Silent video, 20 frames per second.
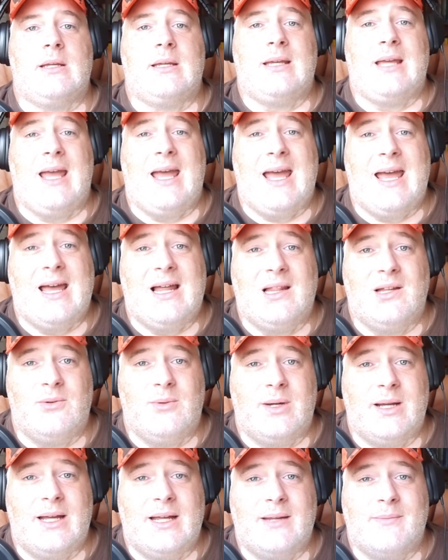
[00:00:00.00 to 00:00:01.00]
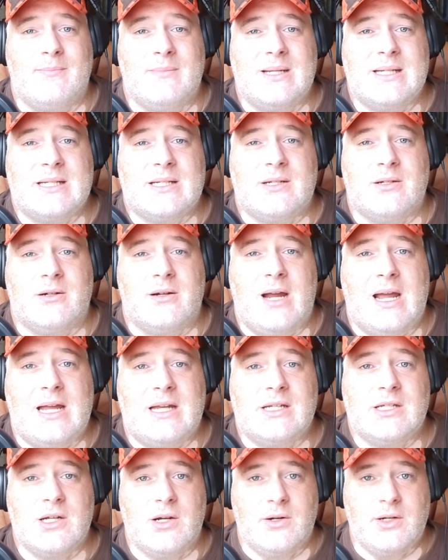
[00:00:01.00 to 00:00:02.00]
Callaway, Mr.
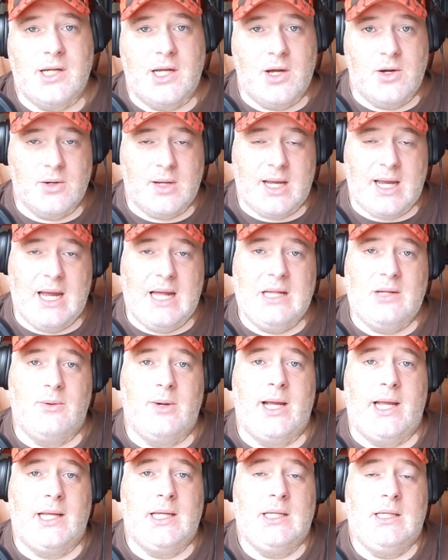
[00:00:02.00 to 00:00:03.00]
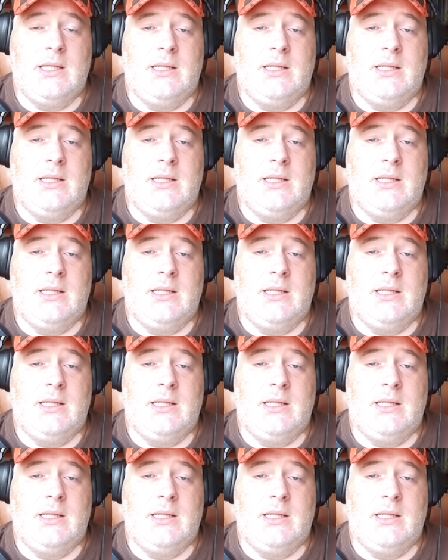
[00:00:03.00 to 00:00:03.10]
Antonio Callaway.